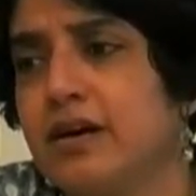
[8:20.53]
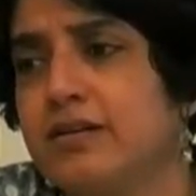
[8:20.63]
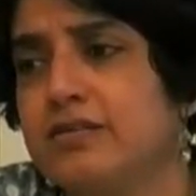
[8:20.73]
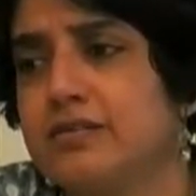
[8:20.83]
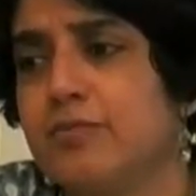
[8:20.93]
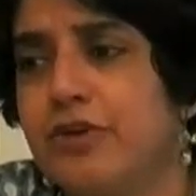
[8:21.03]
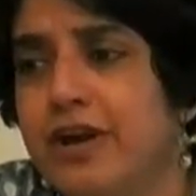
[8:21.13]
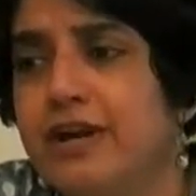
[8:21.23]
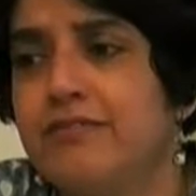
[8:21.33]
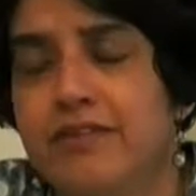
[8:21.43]
some
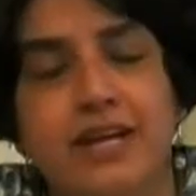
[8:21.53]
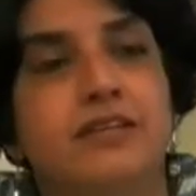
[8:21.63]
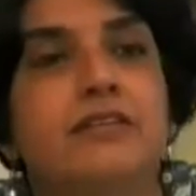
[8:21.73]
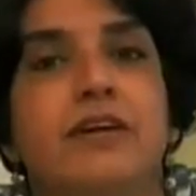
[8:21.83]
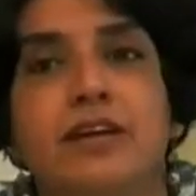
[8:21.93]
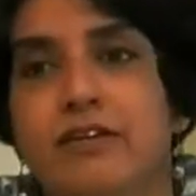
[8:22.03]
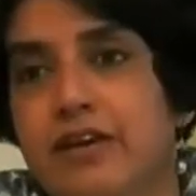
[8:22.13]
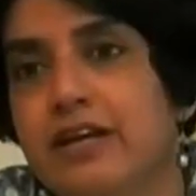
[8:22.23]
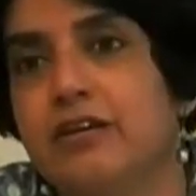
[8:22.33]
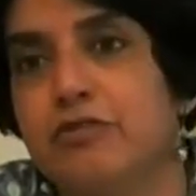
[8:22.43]
very inventive and
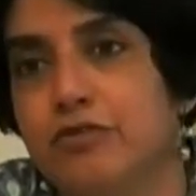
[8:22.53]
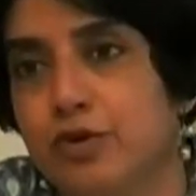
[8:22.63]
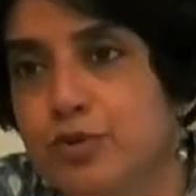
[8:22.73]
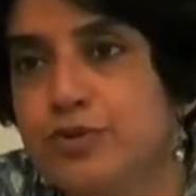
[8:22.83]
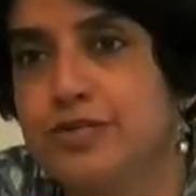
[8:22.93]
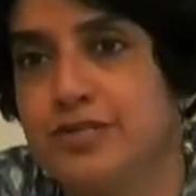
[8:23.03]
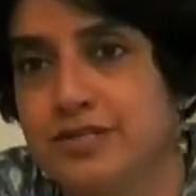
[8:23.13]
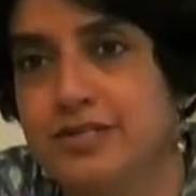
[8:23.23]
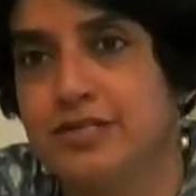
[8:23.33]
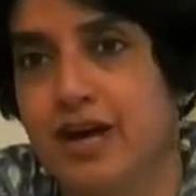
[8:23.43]
creative
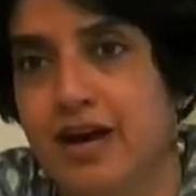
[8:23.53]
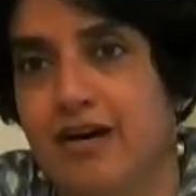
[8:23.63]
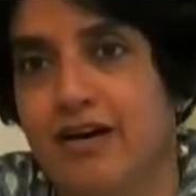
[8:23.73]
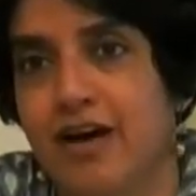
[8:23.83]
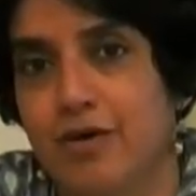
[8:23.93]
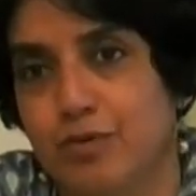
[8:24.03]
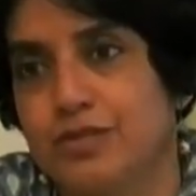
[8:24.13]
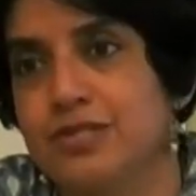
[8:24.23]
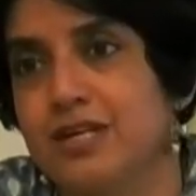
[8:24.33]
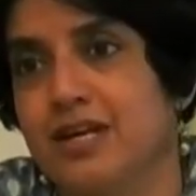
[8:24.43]
uses, I would
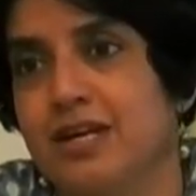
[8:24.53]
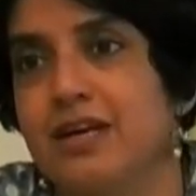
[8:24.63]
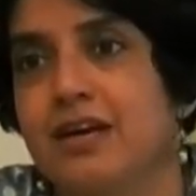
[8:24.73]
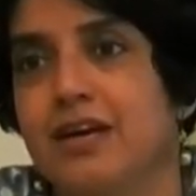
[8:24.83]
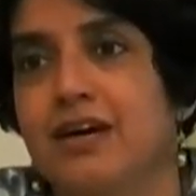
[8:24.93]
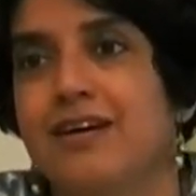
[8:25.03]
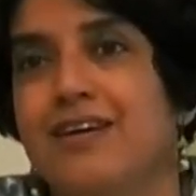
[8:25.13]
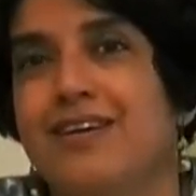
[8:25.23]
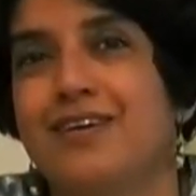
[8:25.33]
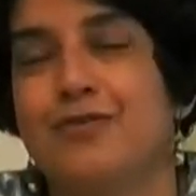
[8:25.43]
say,
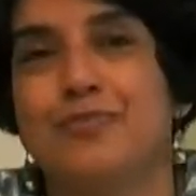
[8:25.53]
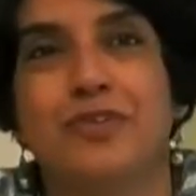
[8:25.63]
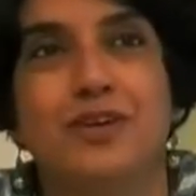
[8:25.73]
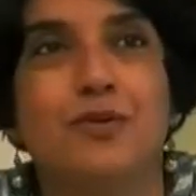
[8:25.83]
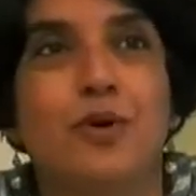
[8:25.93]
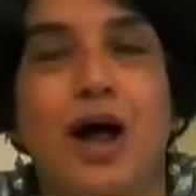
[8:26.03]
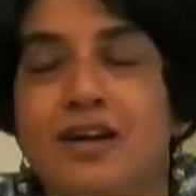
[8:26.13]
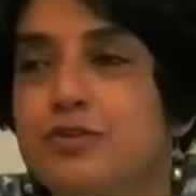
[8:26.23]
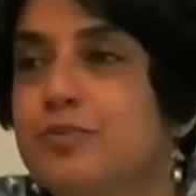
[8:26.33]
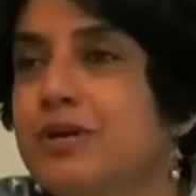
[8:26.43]

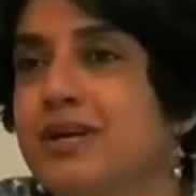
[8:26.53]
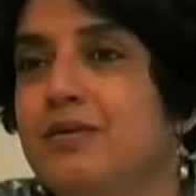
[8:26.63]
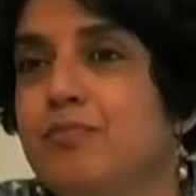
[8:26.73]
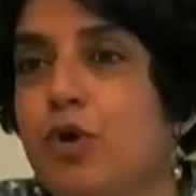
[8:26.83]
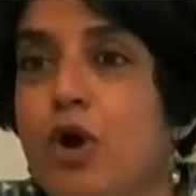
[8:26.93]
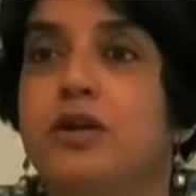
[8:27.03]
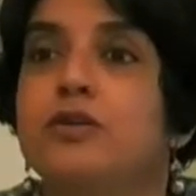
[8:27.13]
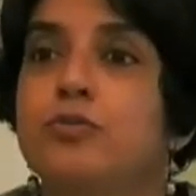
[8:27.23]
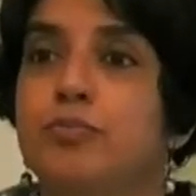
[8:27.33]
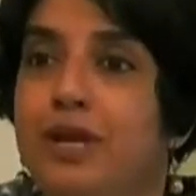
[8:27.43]
had to be brought
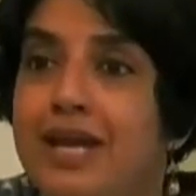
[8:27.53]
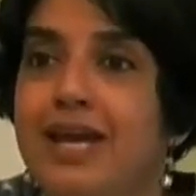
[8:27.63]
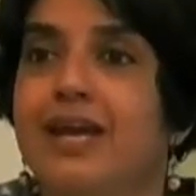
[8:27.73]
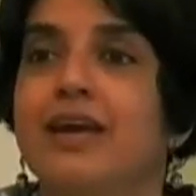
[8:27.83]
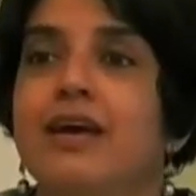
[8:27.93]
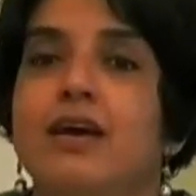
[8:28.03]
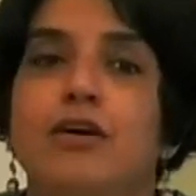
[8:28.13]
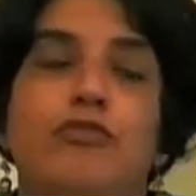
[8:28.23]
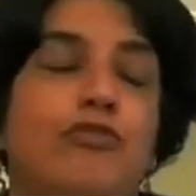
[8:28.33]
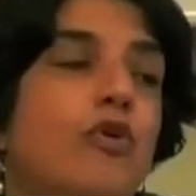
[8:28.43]
into play
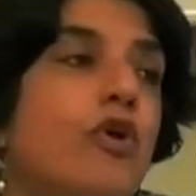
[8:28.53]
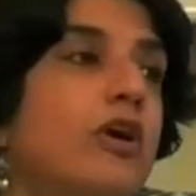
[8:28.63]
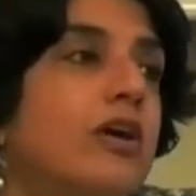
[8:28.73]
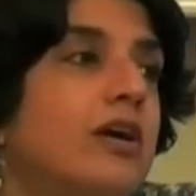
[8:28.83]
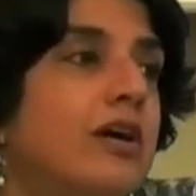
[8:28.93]
for